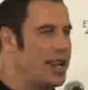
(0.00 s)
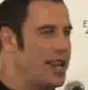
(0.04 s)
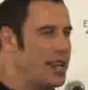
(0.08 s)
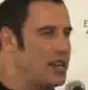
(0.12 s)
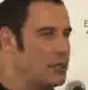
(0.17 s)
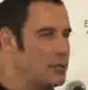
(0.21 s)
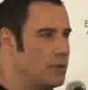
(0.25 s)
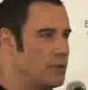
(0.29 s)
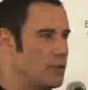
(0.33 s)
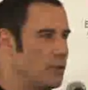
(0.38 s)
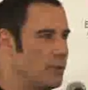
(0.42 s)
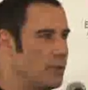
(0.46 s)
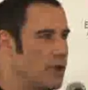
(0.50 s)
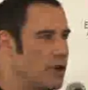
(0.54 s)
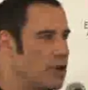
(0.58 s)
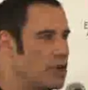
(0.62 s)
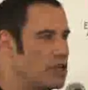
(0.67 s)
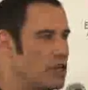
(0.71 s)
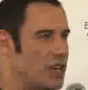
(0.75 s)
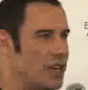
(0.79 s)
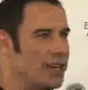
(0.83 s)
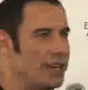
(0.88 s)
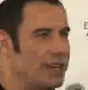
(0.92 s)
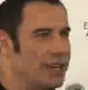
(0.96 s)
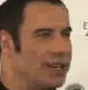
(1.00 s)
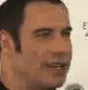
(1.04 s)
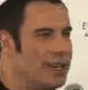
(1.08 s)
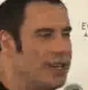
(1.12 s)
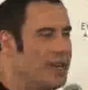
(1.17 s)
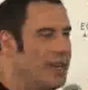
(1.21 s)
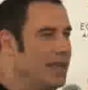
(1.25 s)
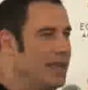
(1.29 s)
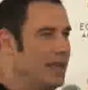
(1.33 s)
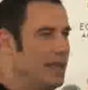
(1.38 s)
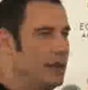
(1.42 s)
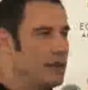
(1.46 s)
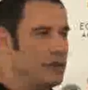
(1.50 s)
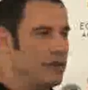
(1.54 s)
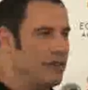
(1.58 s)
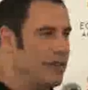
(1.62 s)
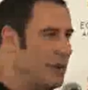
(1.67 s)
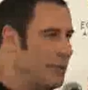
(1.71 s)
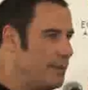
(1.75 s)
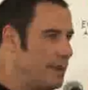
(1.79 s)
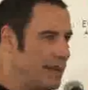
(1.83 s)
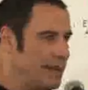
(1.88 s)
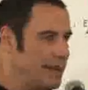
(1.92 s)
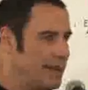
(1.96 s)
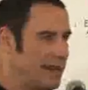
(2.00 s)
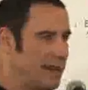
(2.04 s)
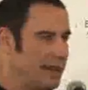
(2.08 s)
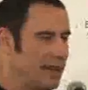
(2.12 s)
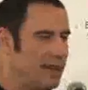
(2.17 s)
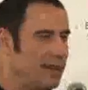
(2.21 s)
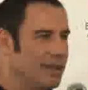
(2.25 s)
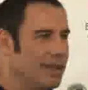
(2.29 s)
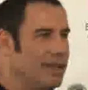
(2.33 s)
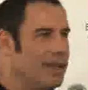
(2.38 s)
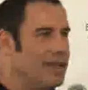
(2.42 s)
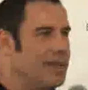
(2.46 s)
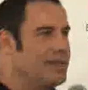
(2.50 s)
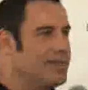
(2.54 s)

age was emerging, and it was a very big deal.